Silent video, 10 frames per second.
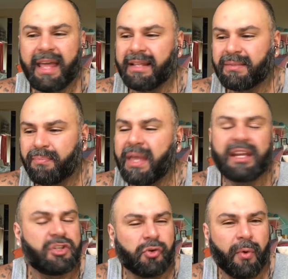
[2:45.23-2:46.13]
and it's
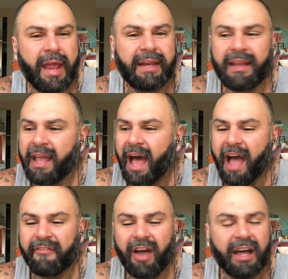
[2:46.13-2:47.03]
been a trend,
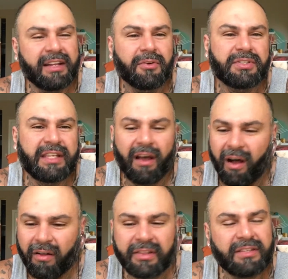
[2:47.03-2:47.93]
I've gone to go see
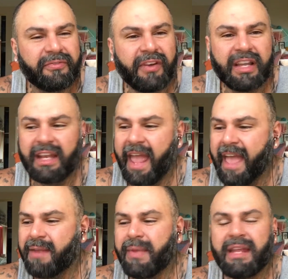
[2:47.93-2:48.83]
all these fucking
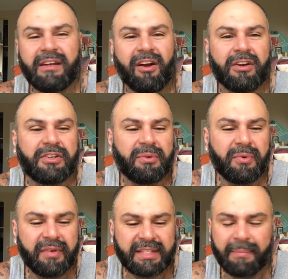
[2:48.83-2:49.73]
animated cartoon
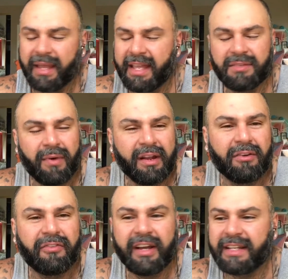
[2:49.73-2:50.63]
movies that my kids want to
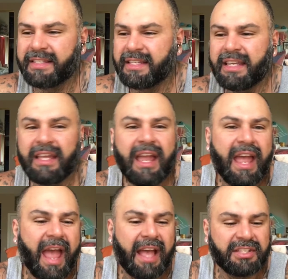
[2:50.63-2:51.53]
go fucking see
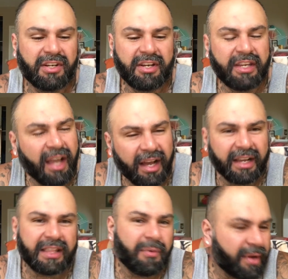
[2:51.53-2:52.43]
as they're
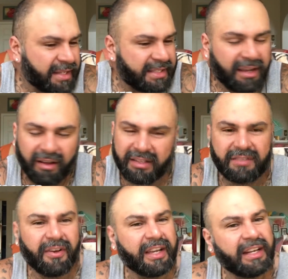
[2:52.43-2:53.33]
young and they want to see all
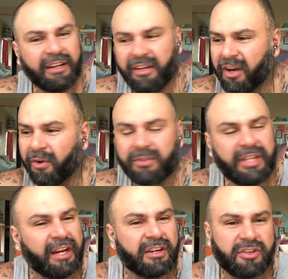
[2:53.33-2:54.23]
these fucking, you know,
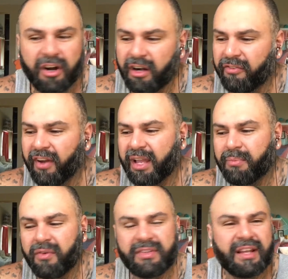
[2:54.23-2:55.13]
tearjerker
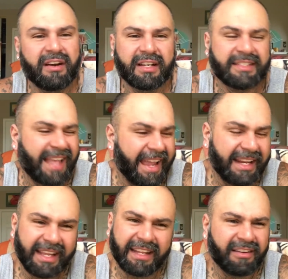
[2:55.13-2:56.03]
fucking movies that are
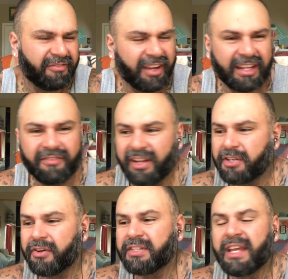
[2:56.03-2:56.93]
exciting and fucking
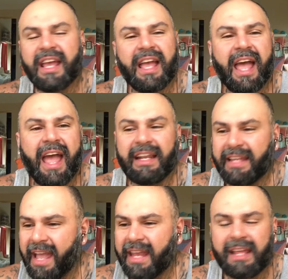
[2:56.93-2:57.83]
adventurous. And
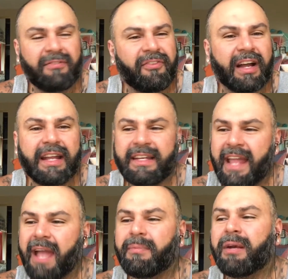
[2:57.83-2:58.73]
yet, it fucking
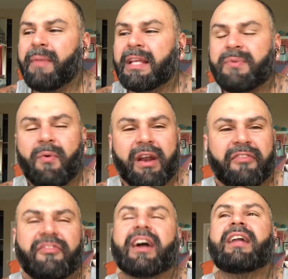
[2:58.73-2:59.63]
damn near makes me want
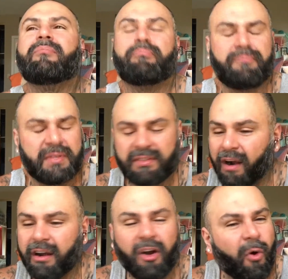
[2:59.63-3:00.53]
to fucking
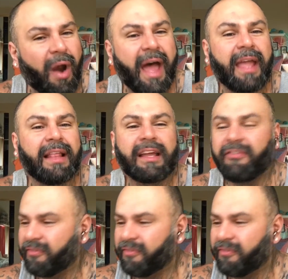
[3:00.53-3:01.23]
start crying like a